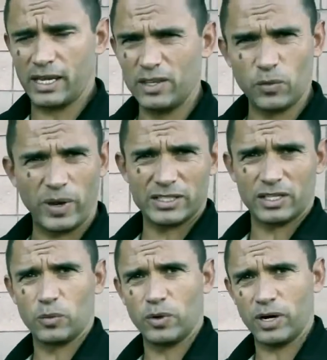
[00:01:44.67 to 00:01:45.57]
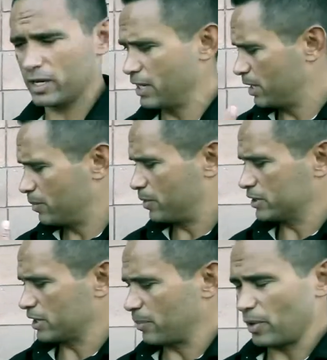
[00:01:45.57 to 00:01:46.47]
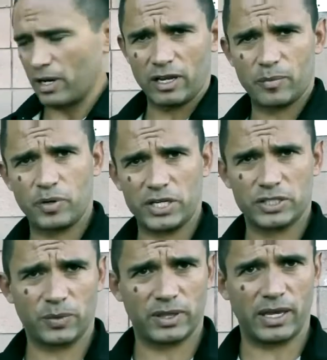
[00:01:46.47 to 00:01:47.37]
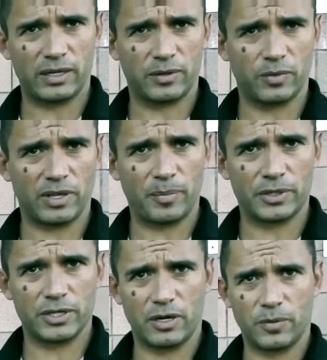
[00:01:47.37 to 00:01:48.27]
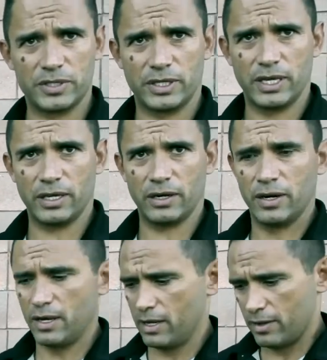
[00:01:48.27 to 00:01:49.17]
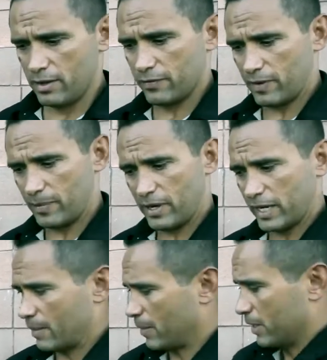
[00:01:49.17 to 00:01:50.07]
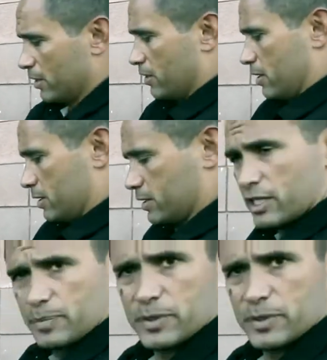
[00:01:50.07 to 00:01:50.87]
Either way, it's going to work because you're going to put a lot of pressure with that baton once you get there, and from there I come under to this